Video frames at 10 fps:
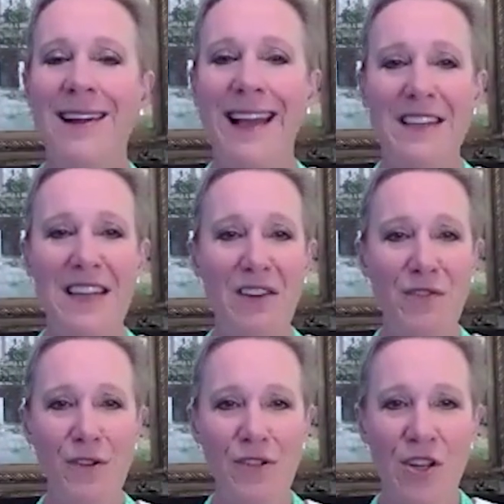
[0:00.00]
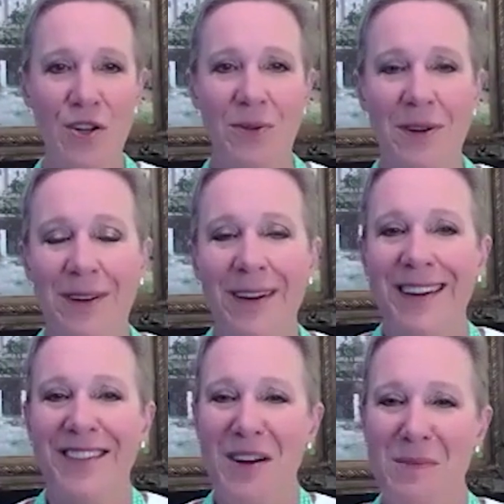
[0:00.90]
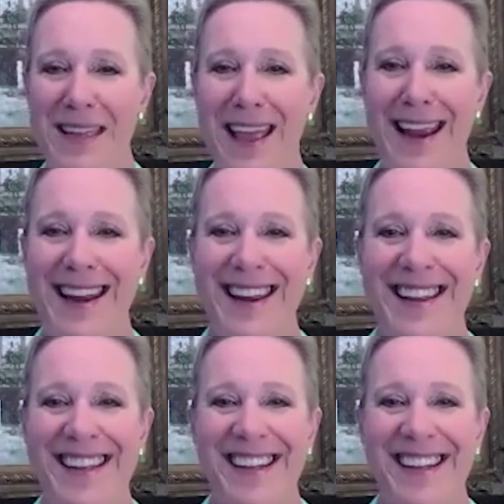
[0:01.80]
And Denver too, from Katy.